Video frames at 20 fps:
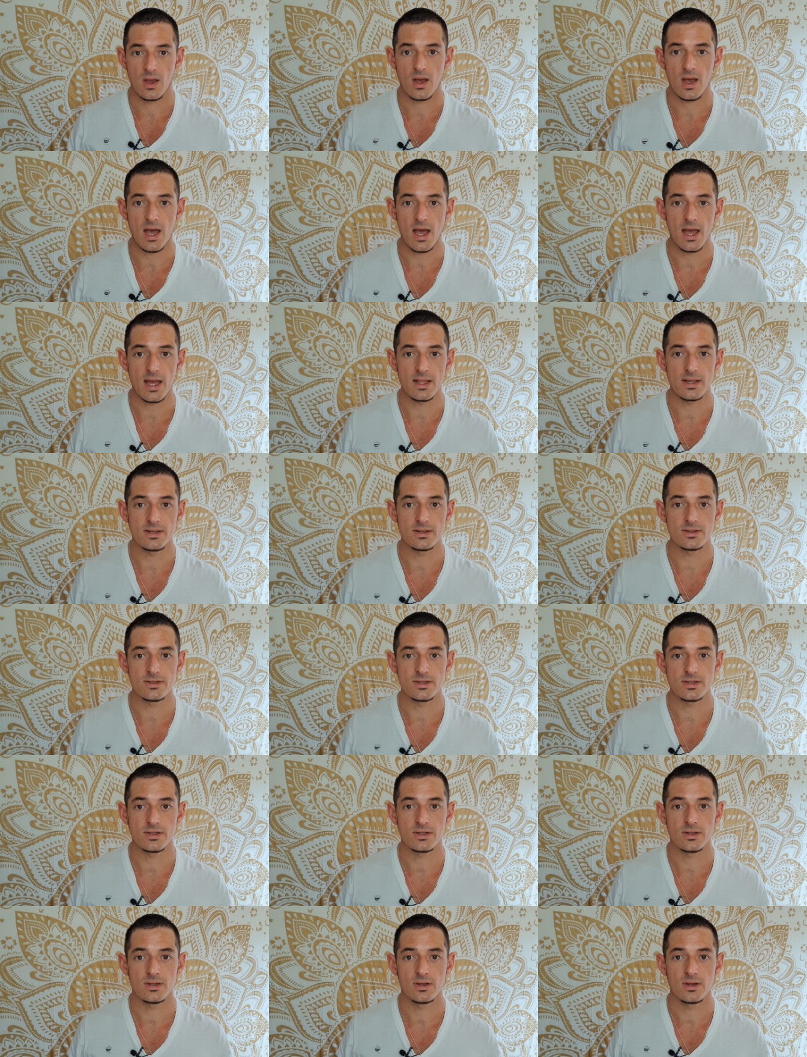And
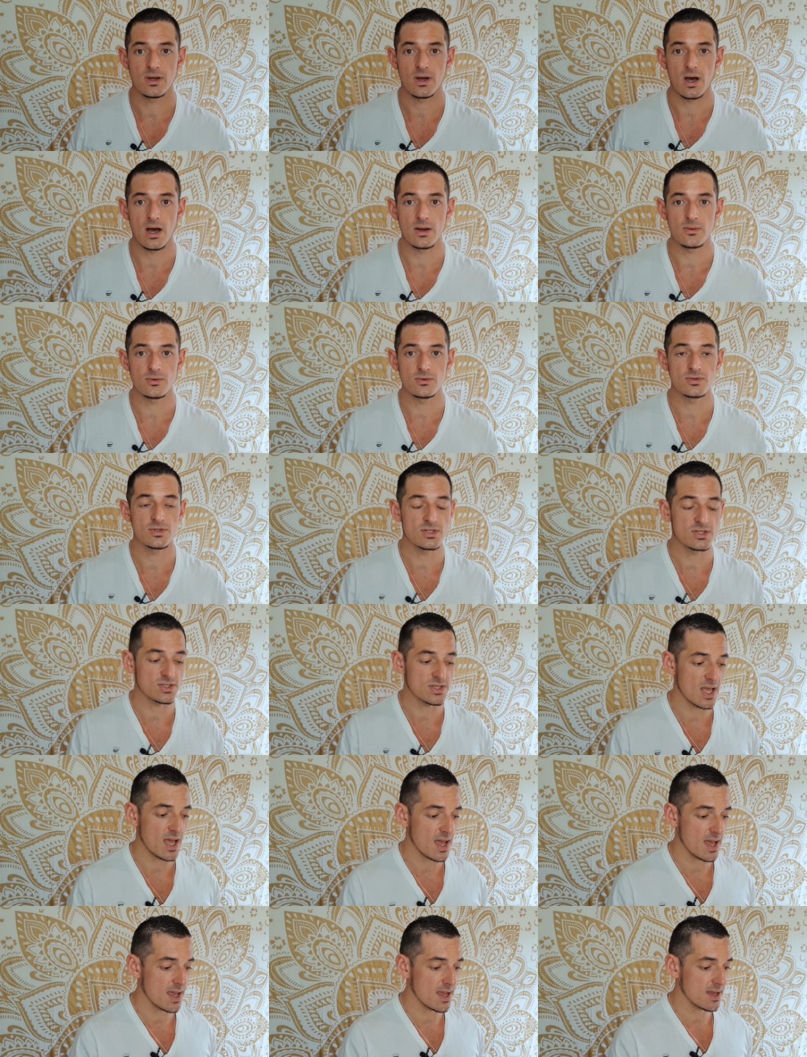I will
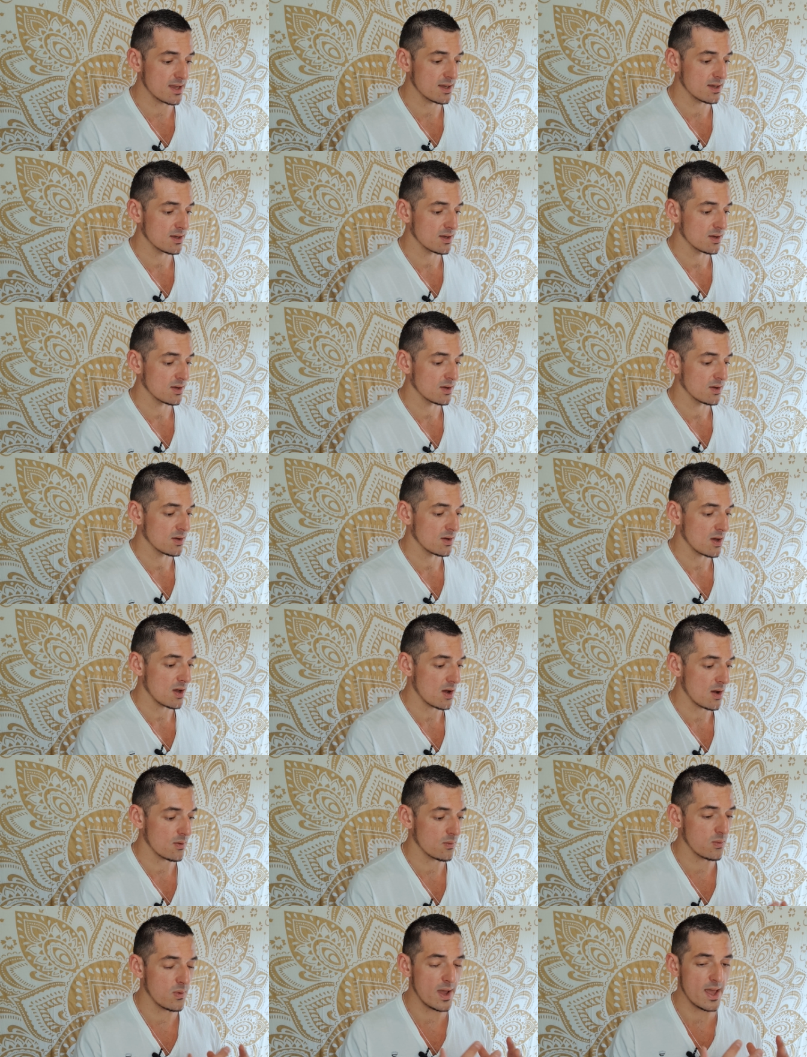stay
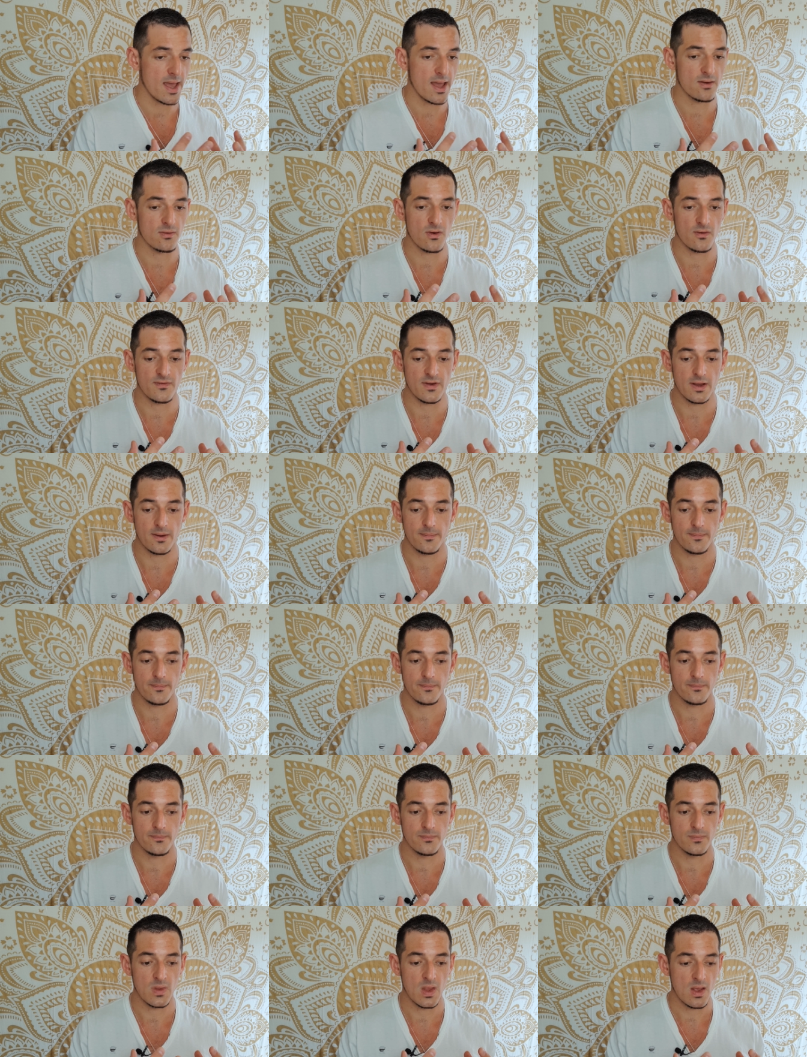aware of it.
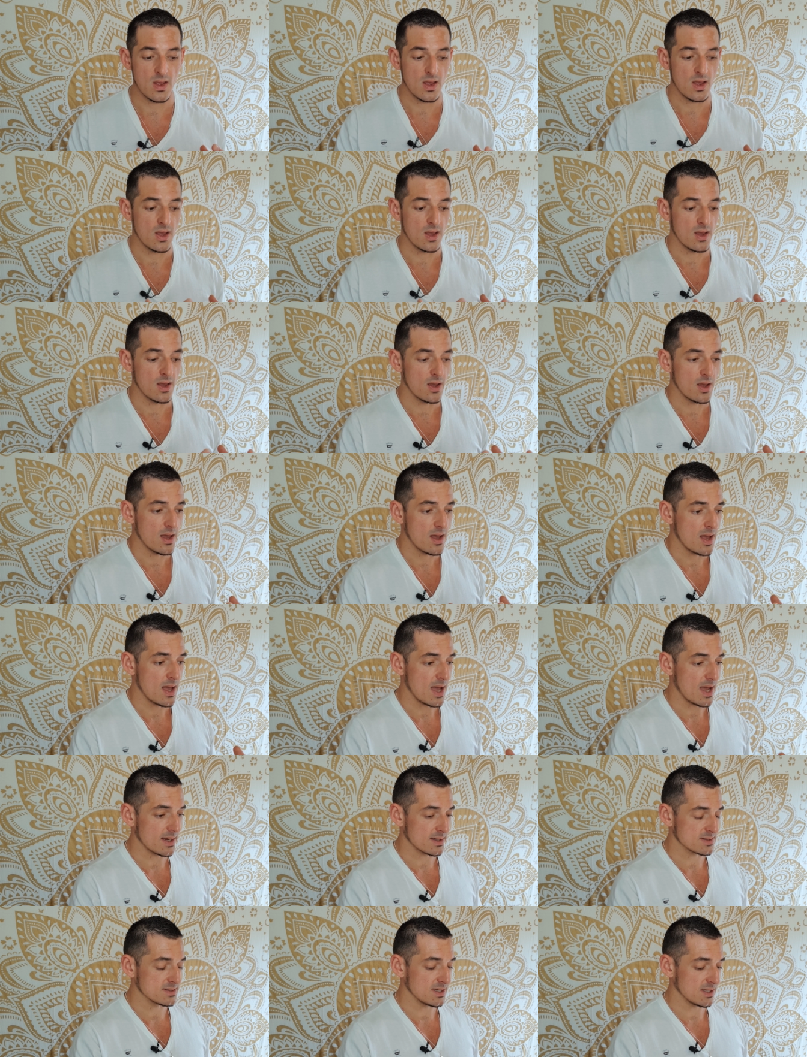
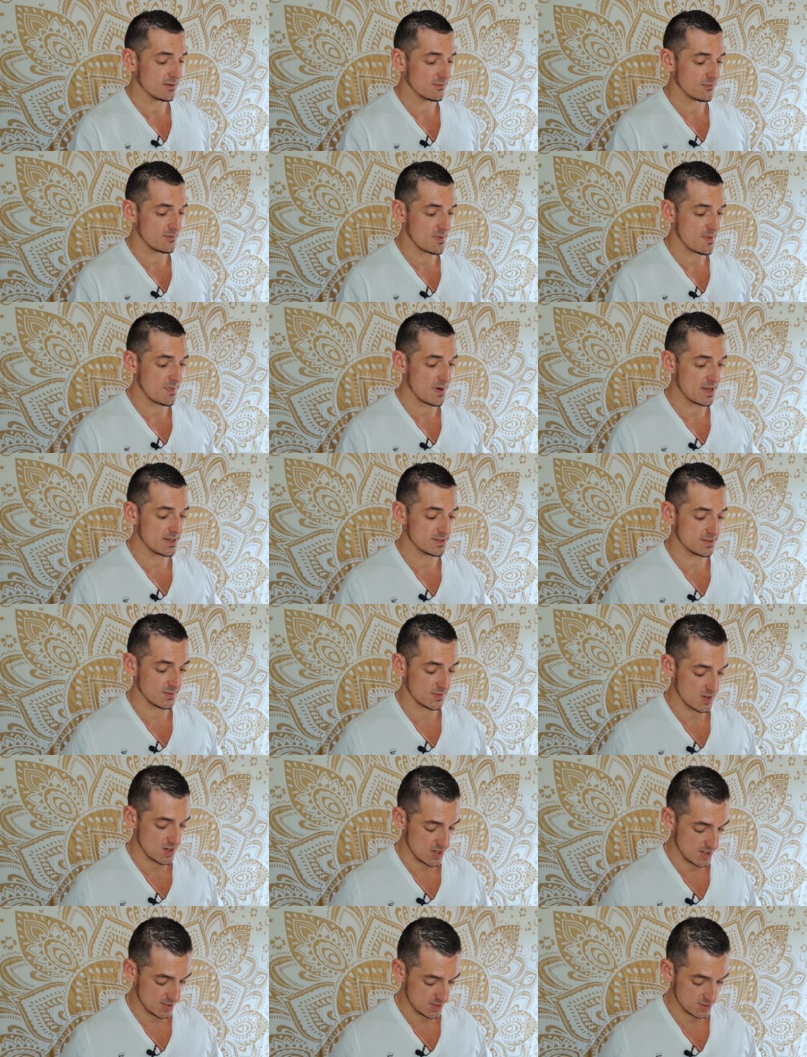Acting from a place of
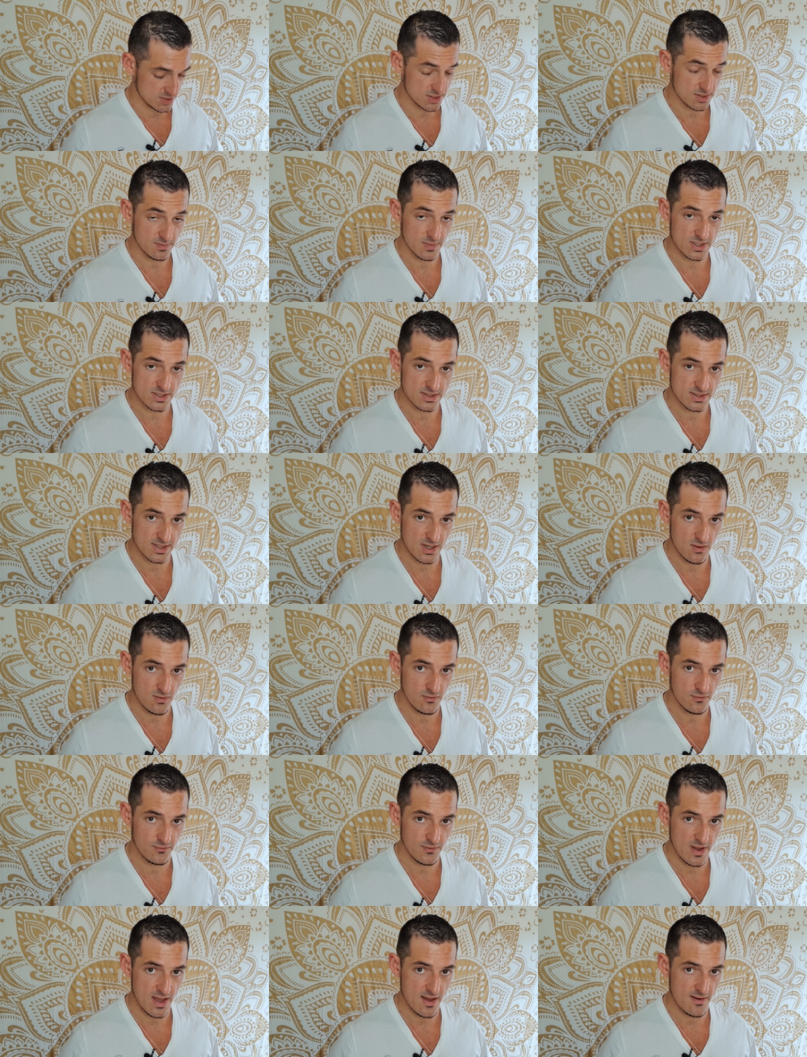kindness to
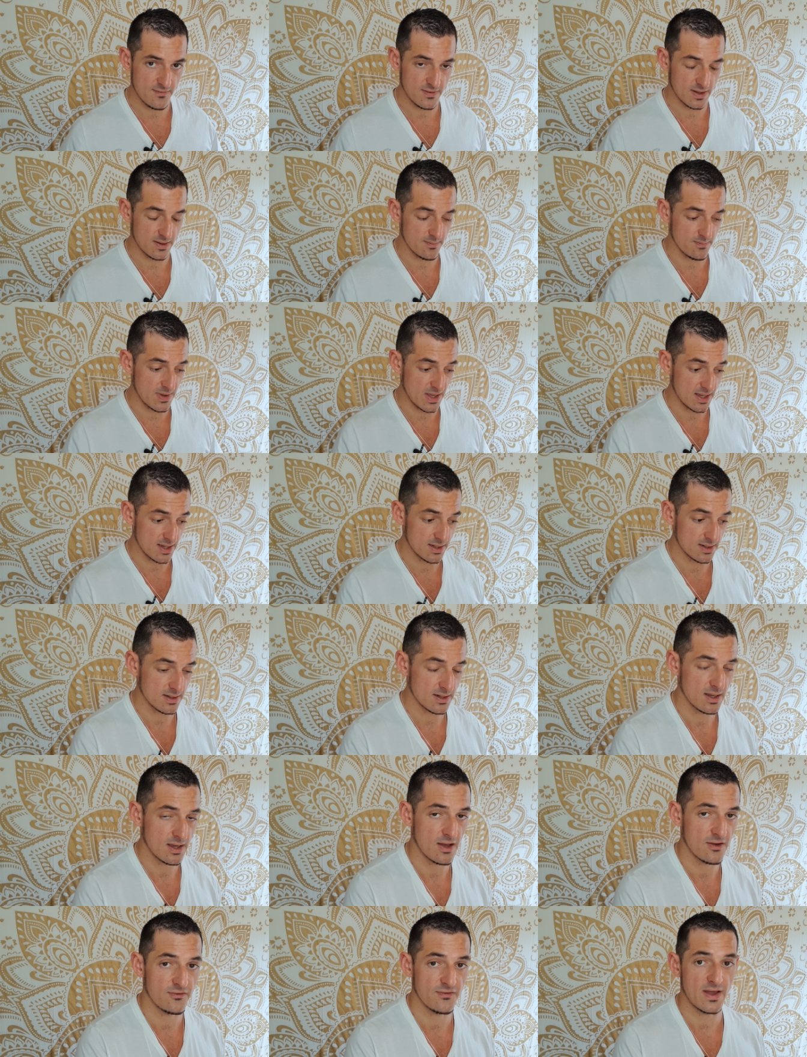myself for having
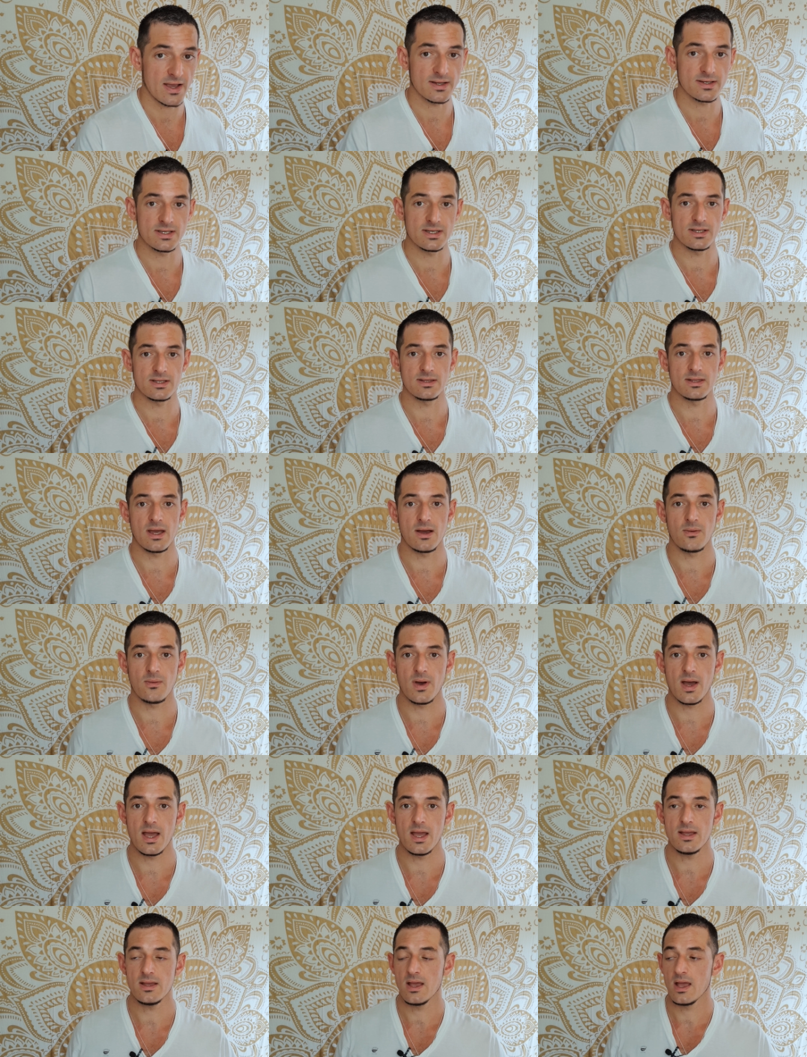been affected in that
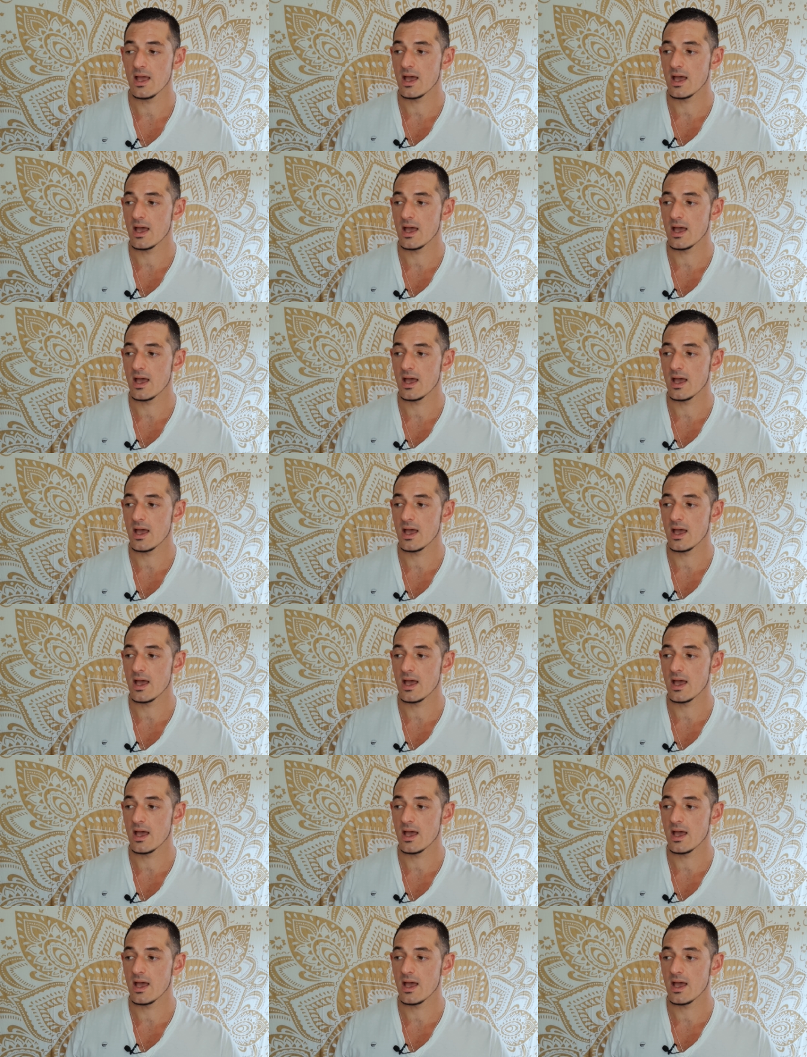way